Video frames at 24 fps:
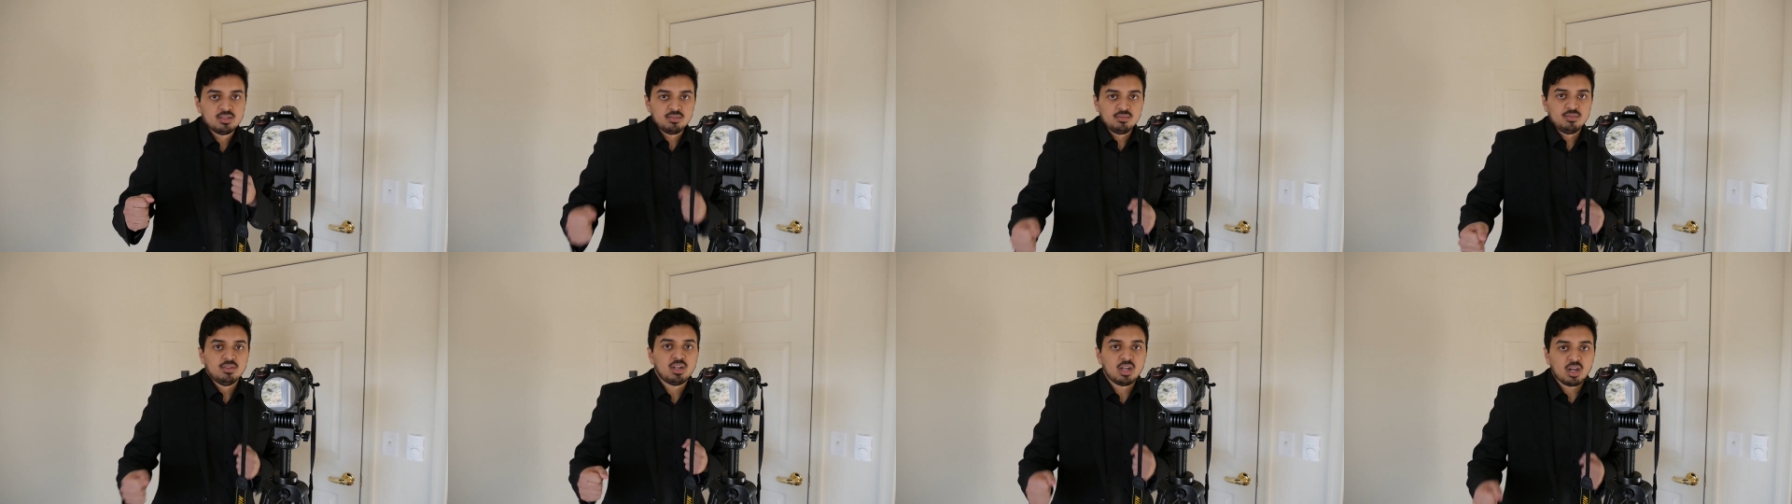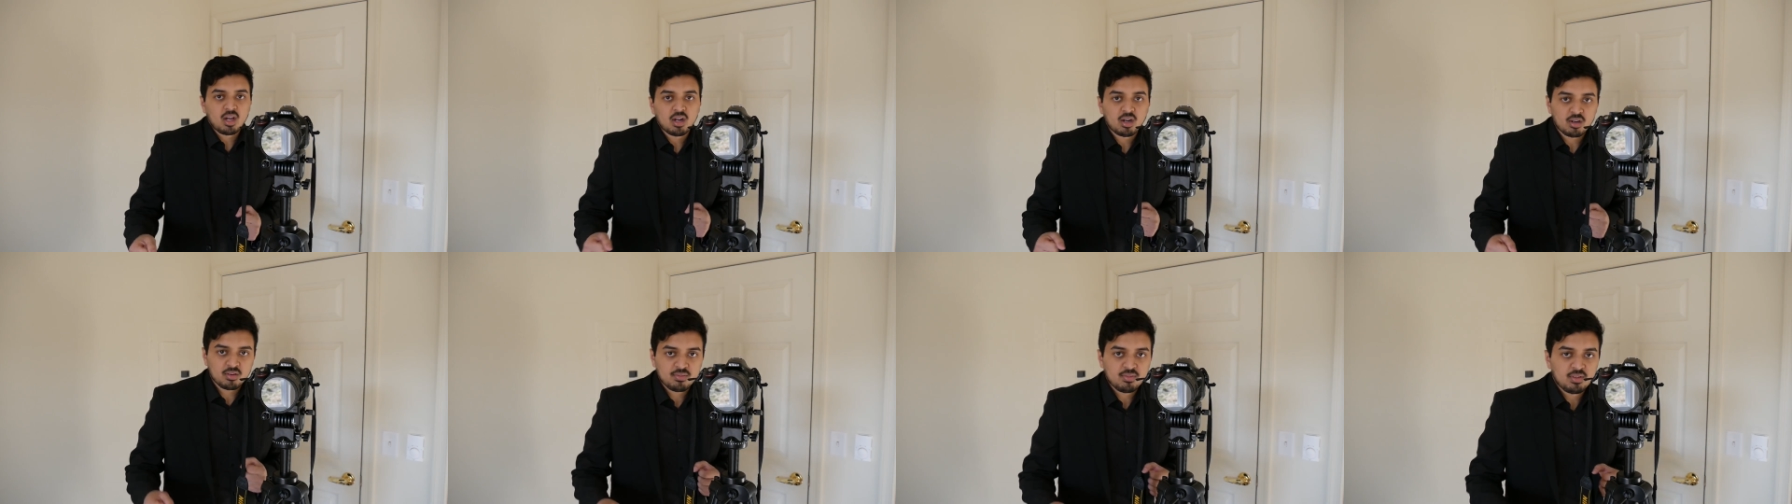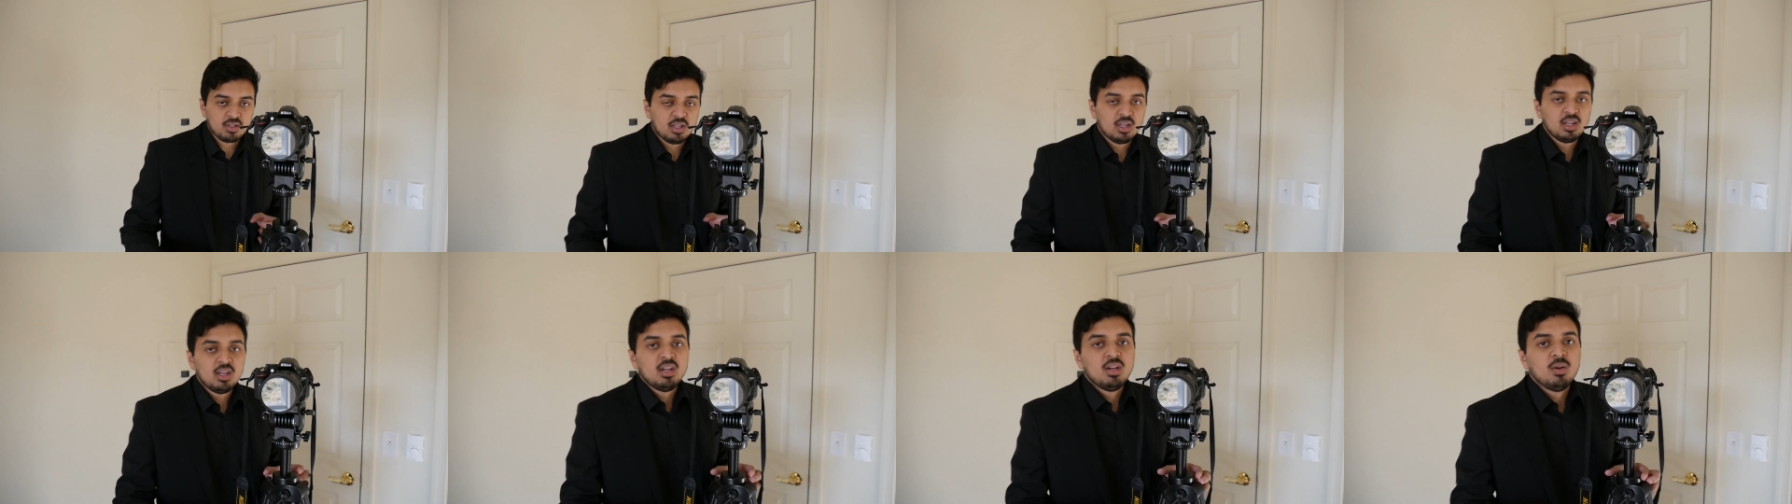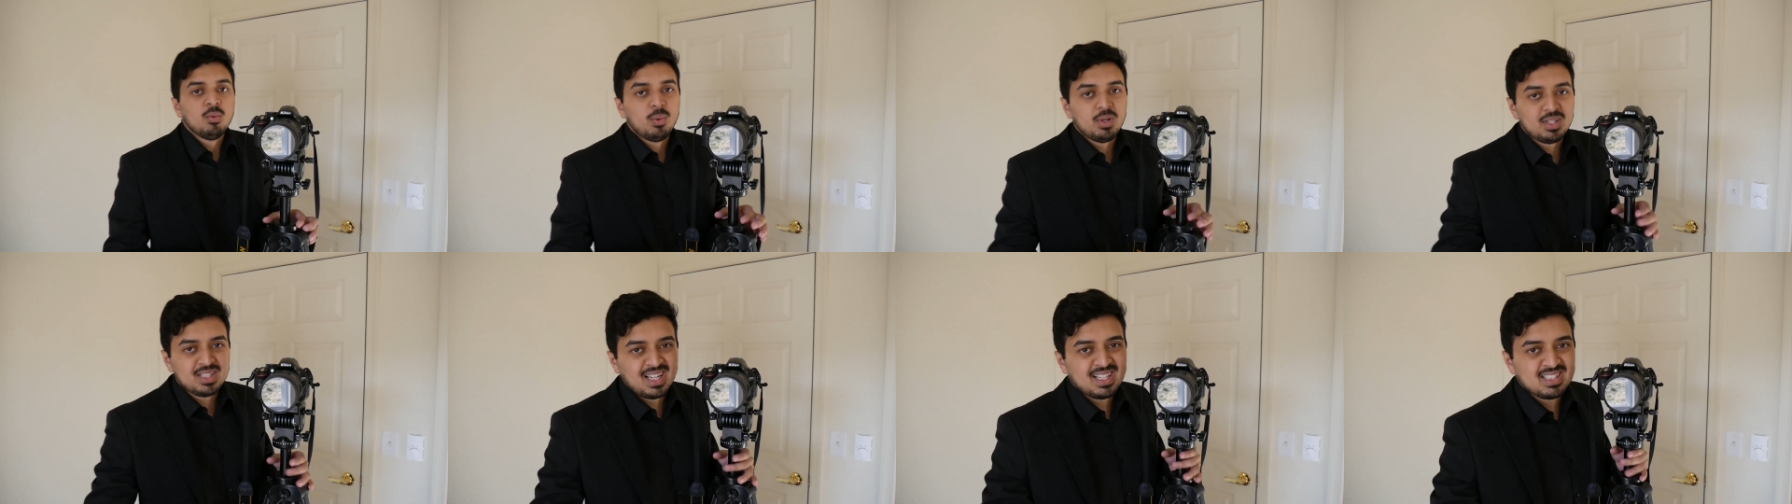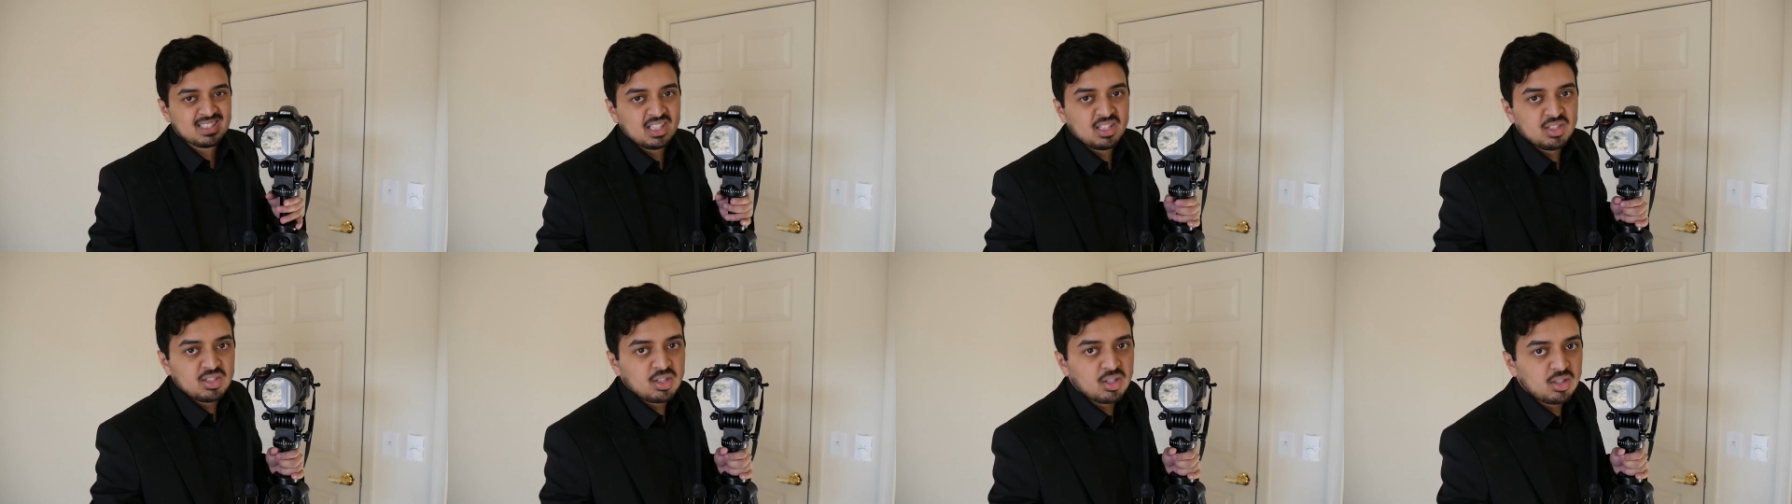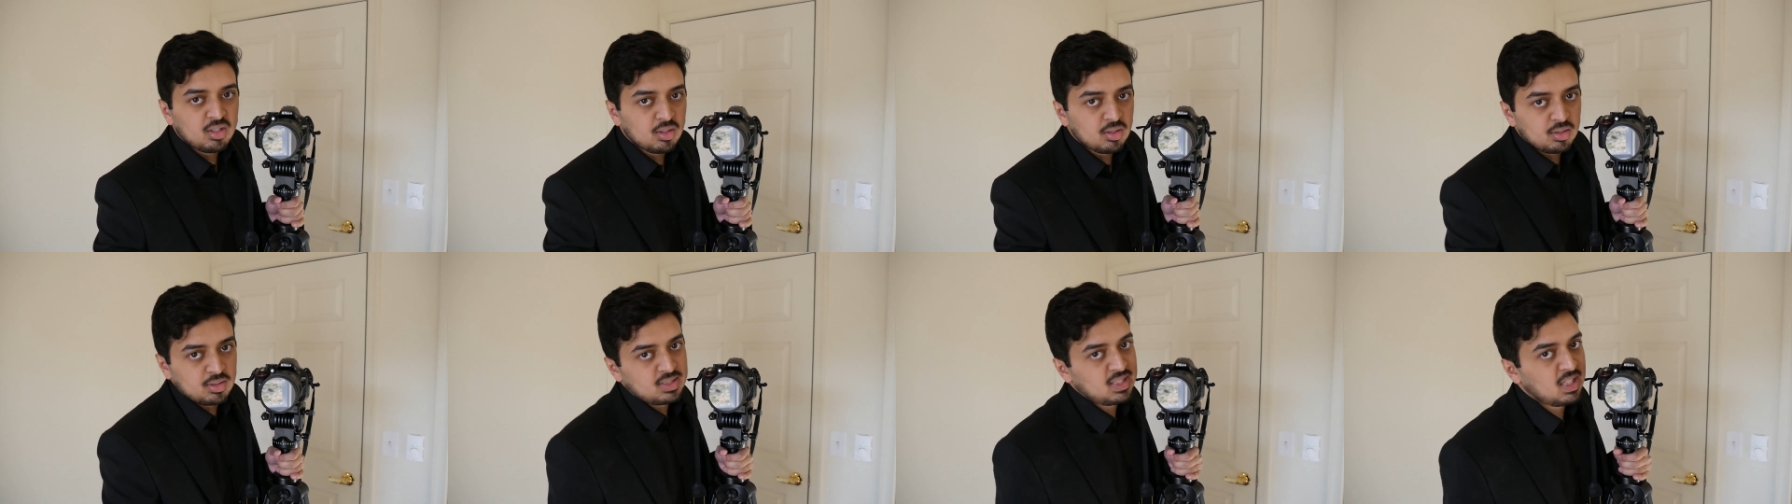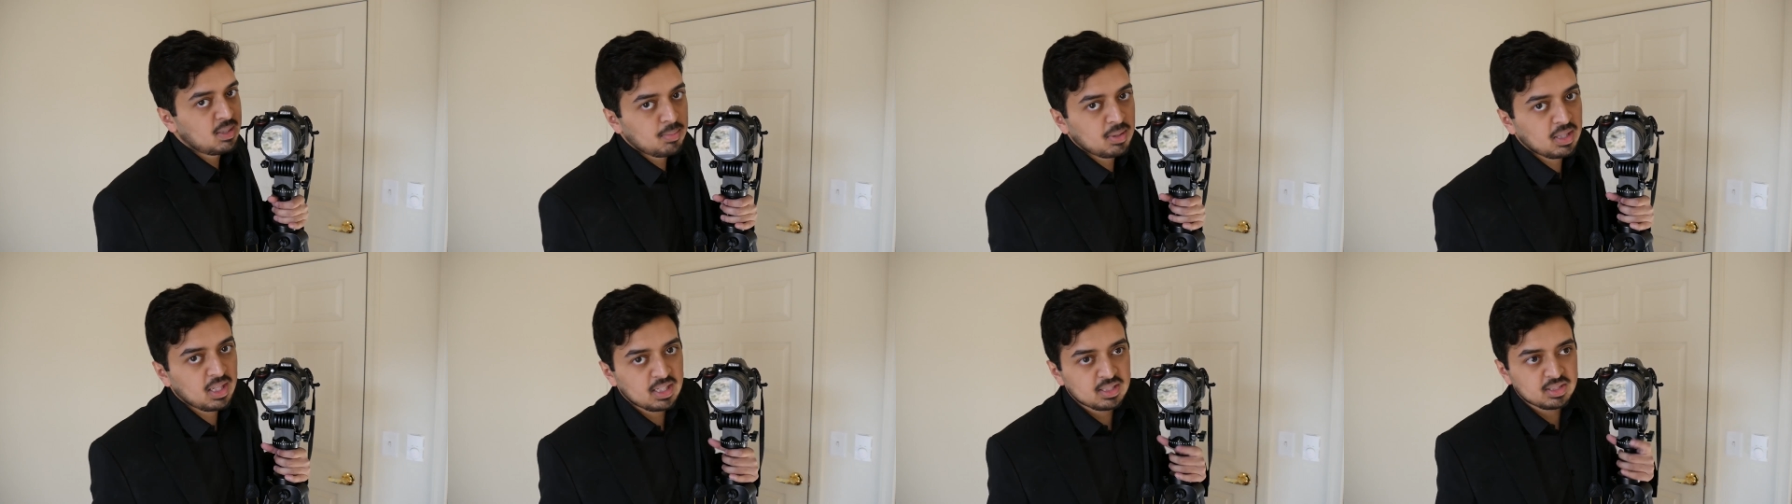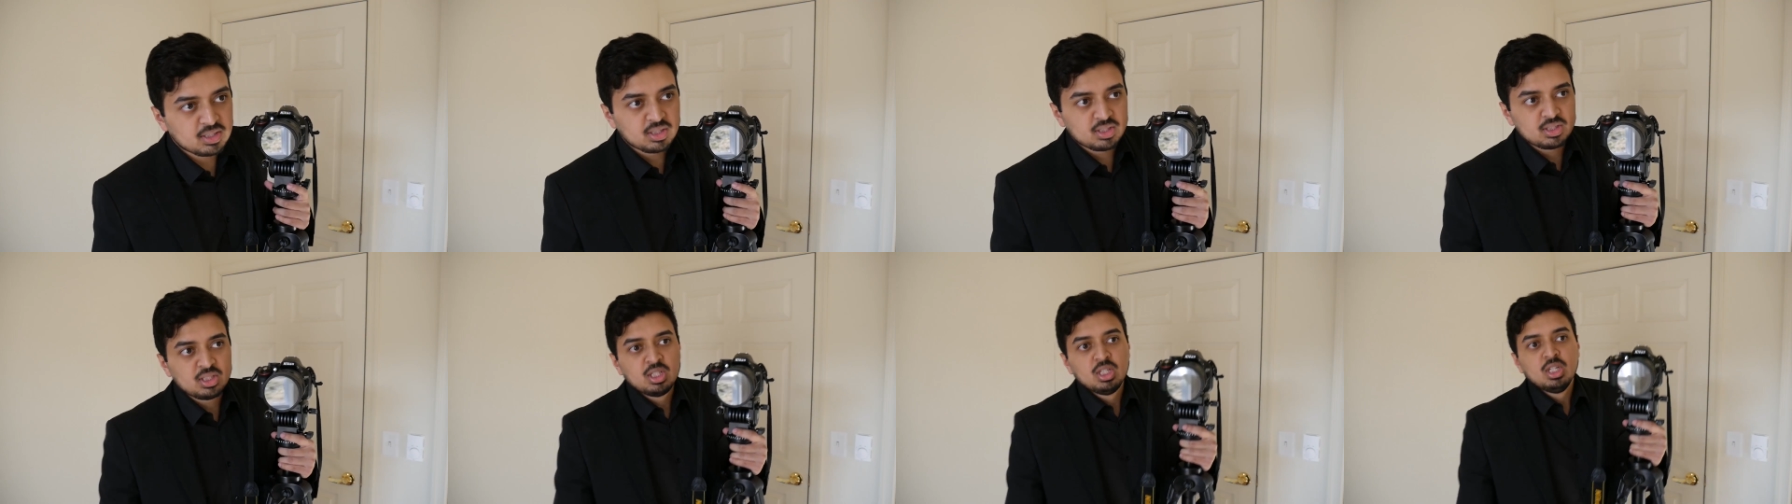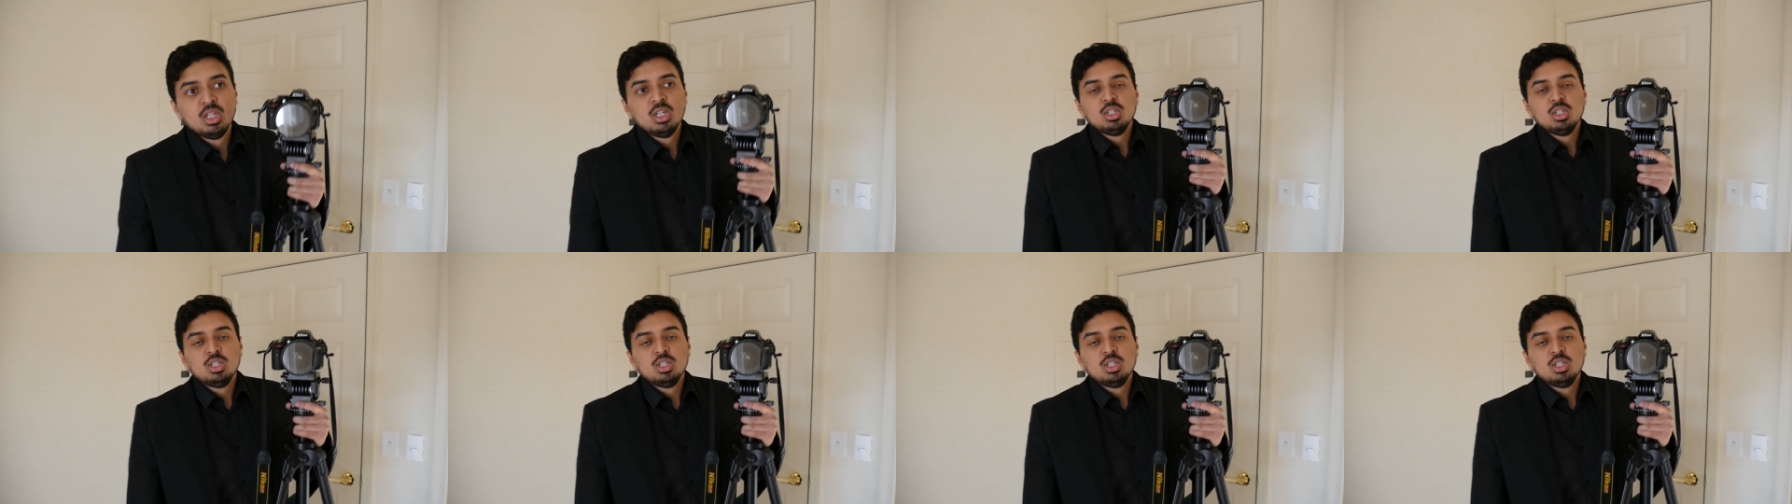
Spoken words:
videography, which has internal stabilizers,